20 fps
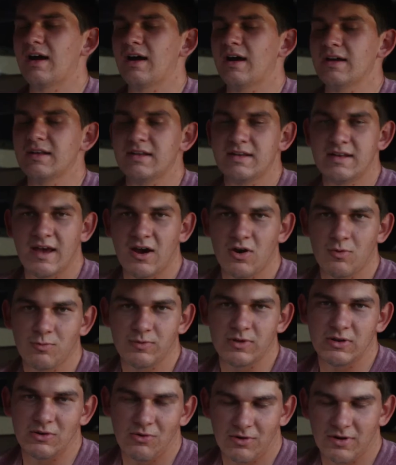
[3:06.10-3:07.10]
I need
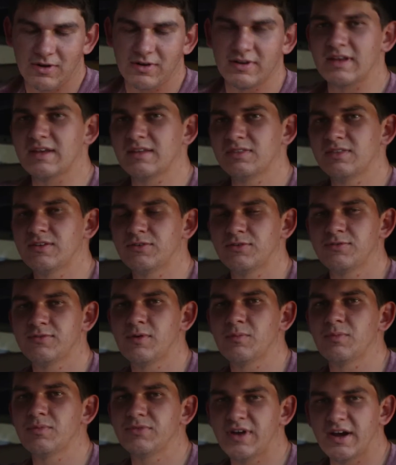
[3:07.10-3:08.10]
help in order to get this
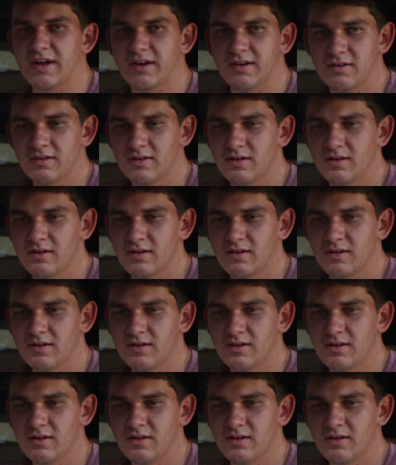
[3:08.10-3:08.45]
film done.